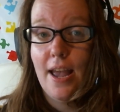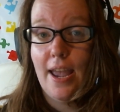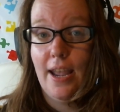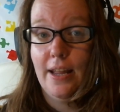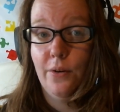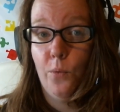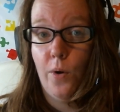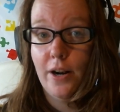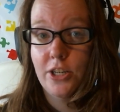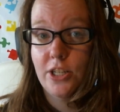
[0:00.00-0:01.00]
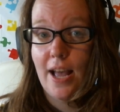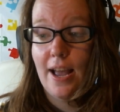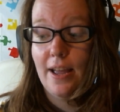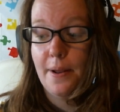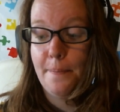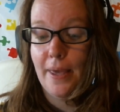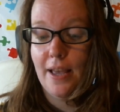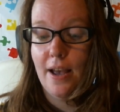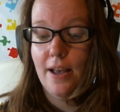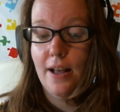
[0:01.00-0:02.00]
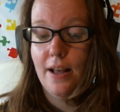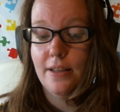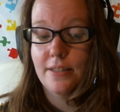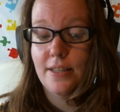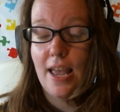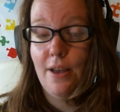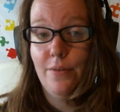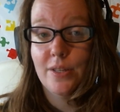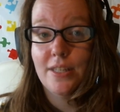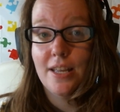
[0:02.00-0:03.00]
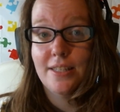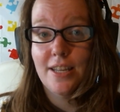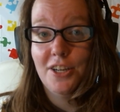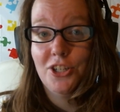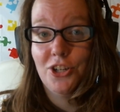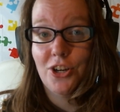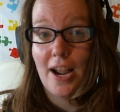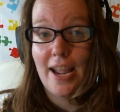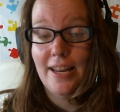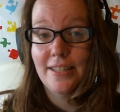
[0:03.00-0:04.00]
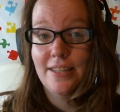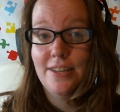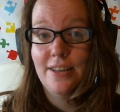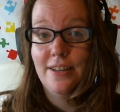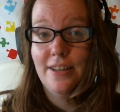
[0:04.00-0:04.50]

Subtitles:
and watch that, because it was such a great